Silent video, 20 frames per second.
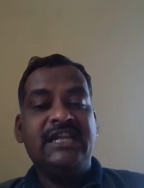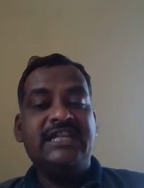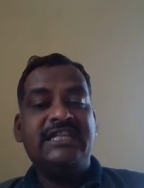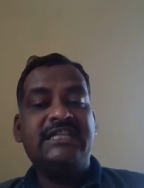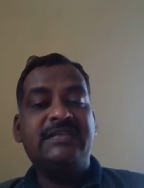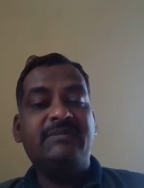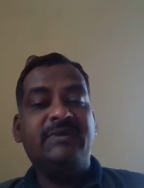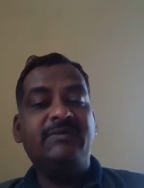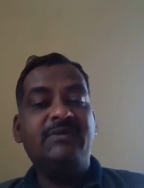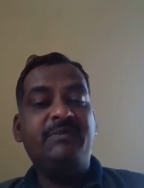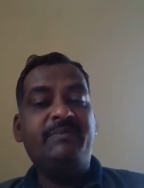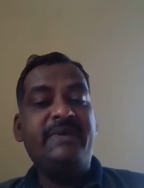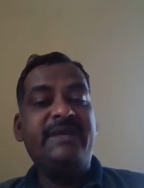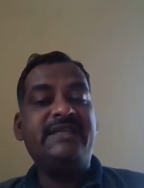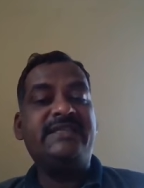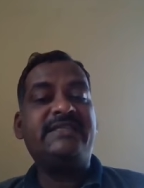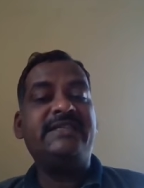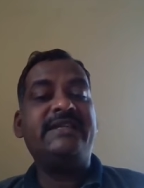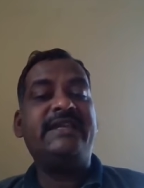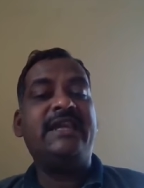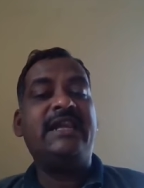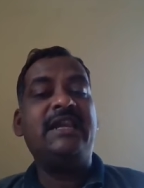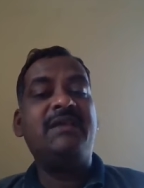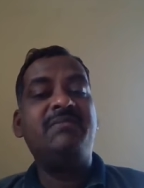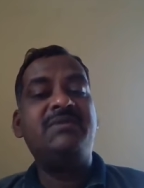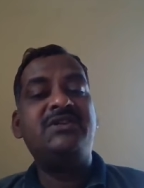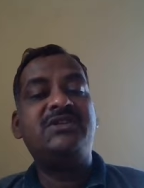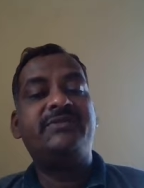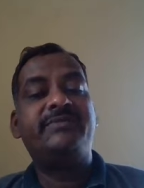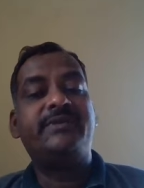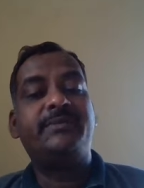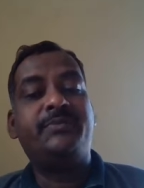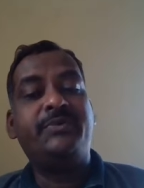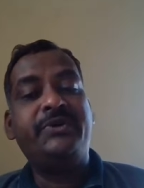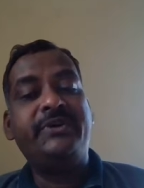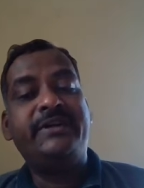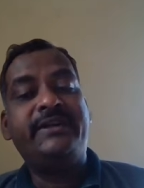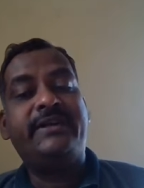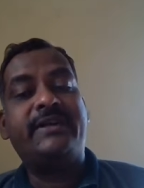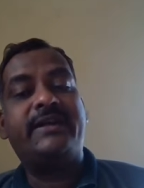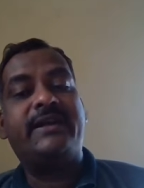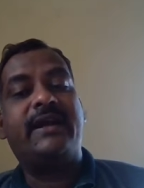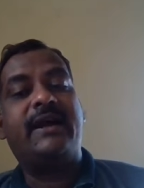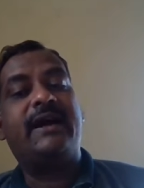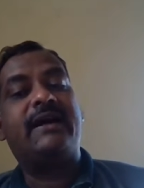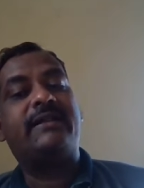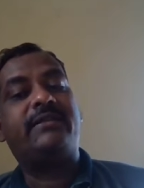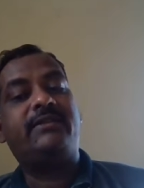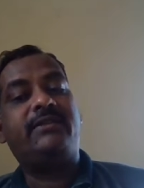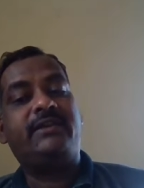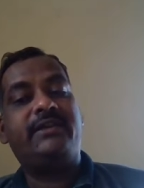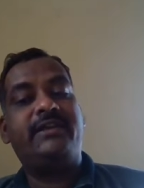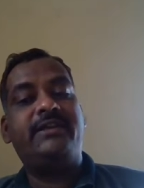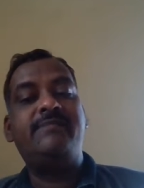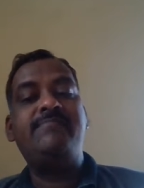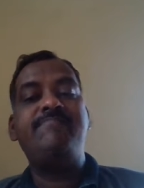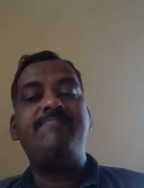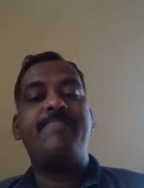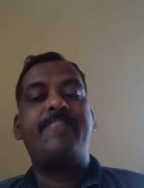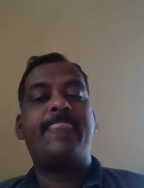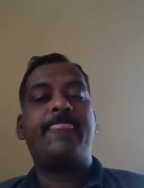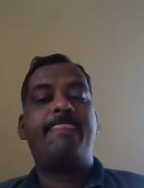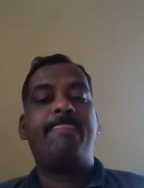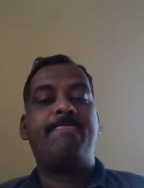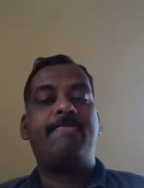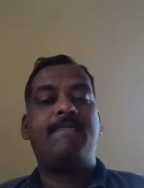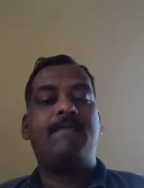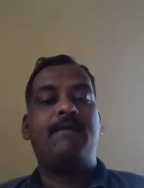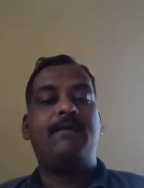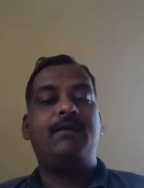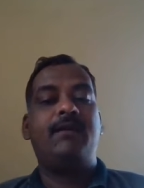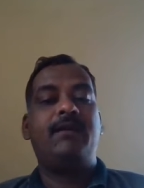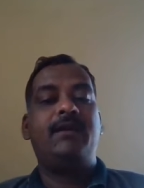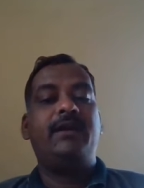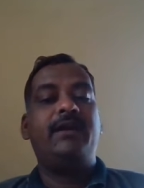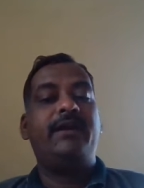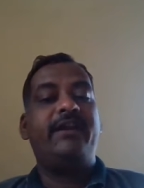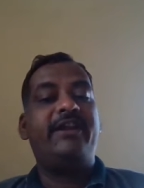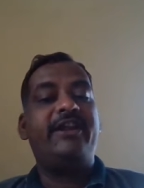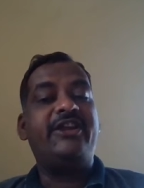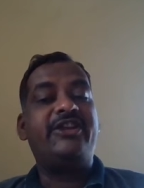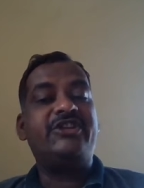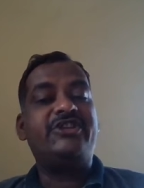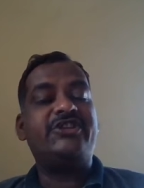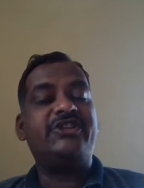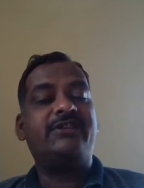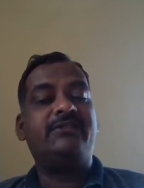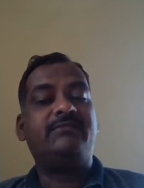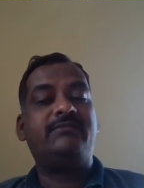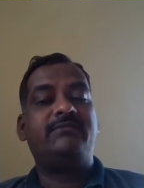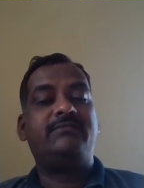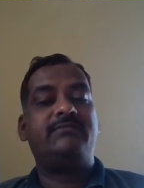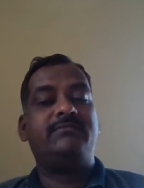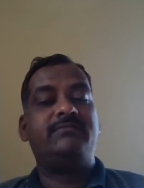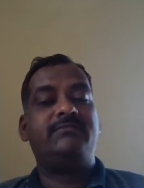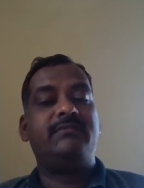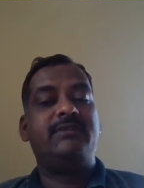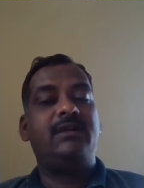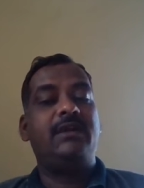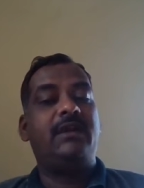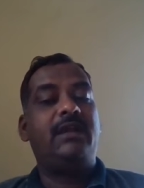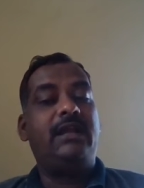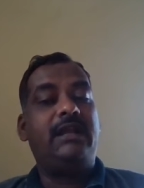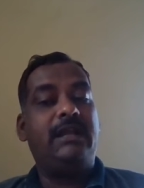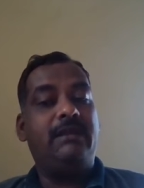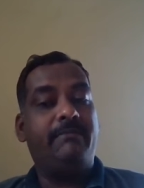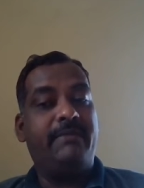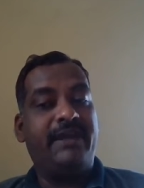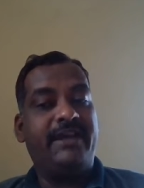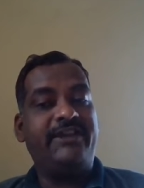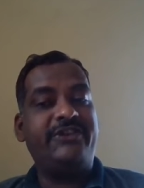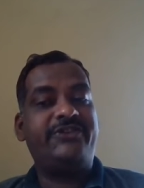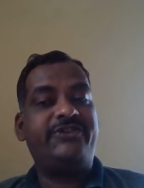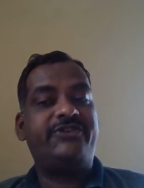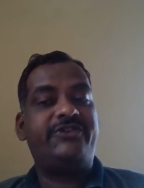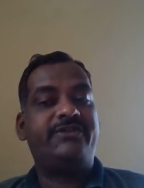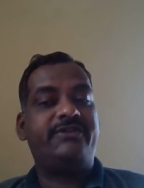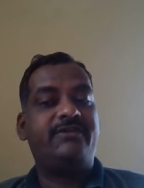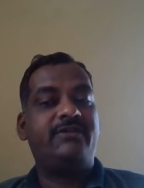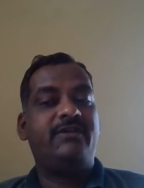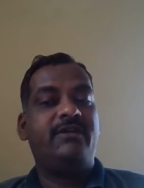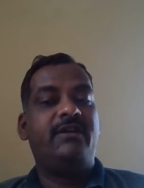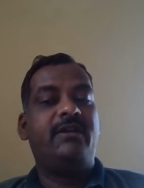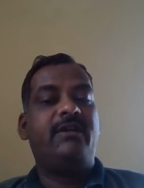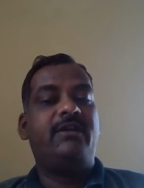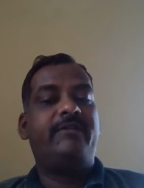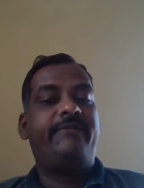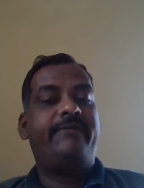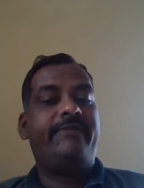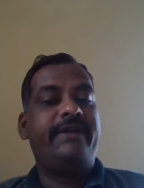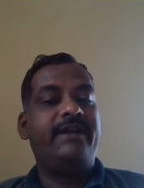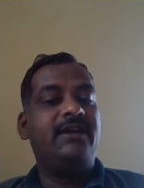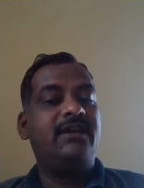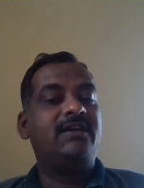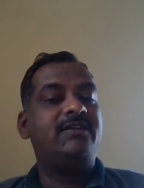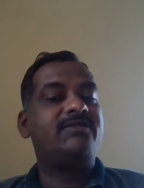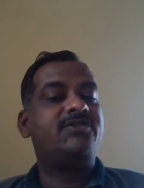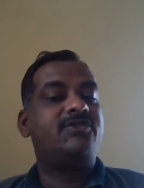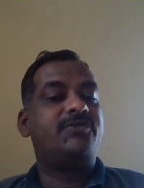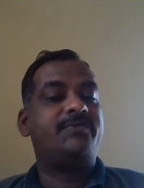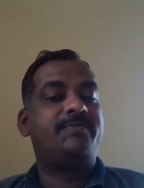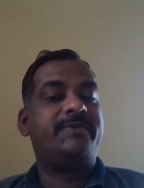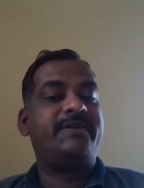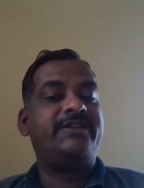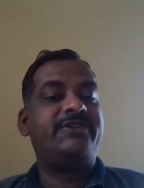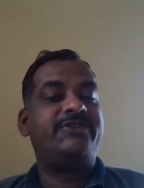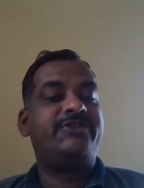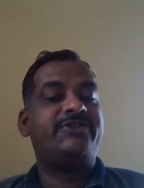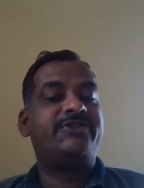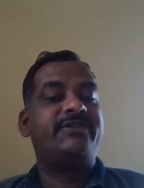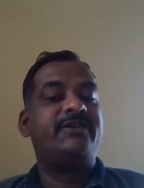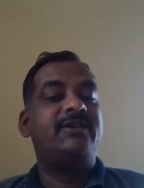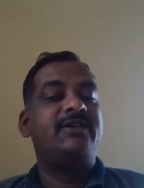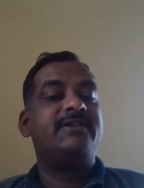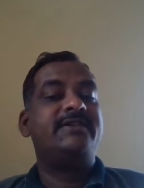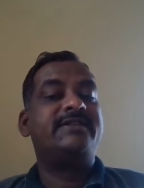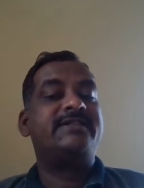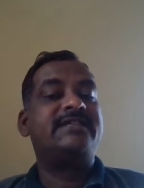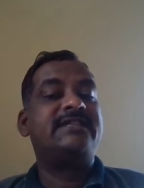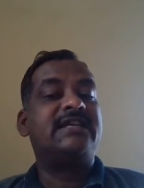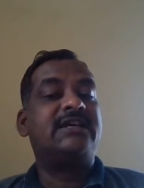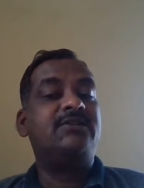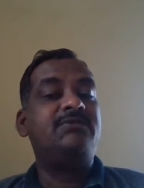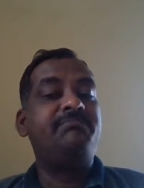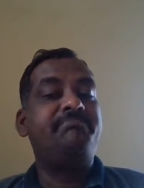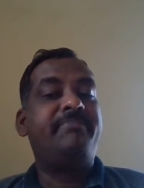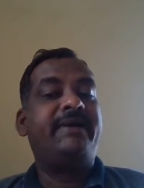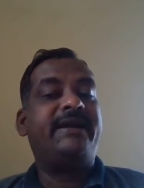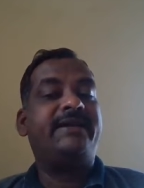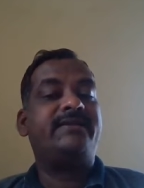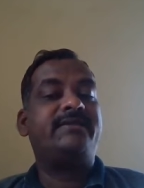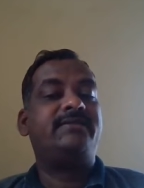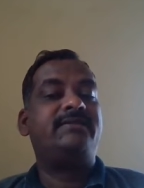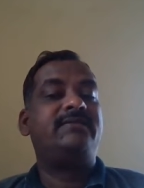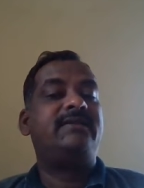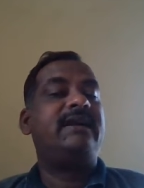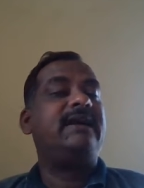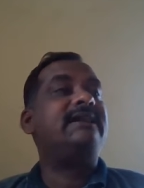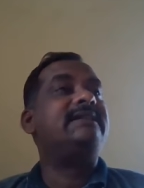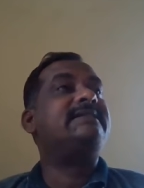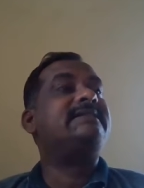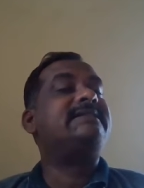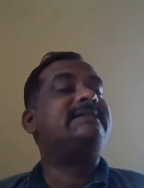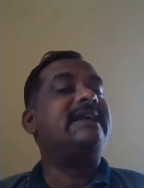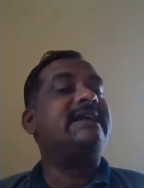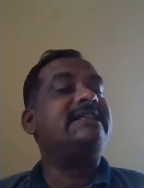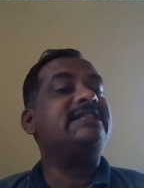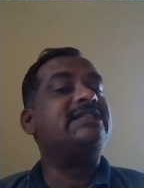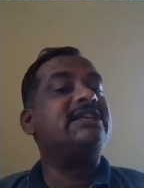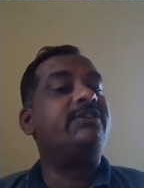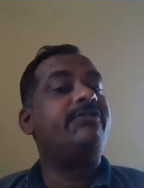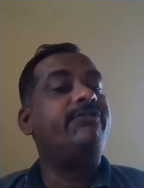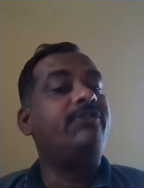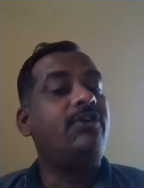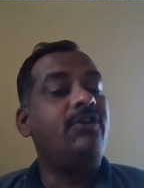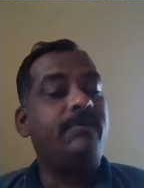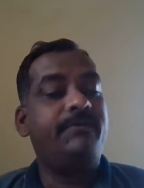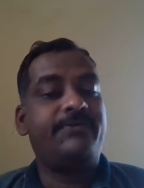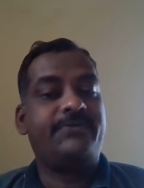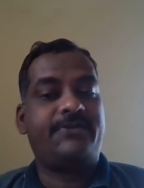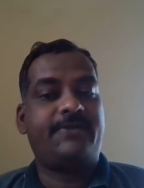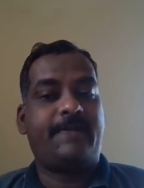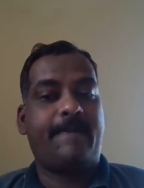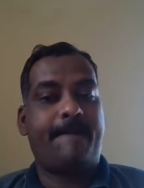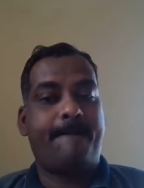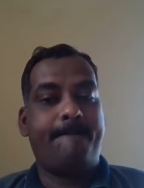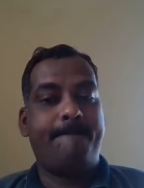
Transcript: Some of the basic elements of the poetry are theme, nation, image, figures of speech, sound pattern, and stanza forms.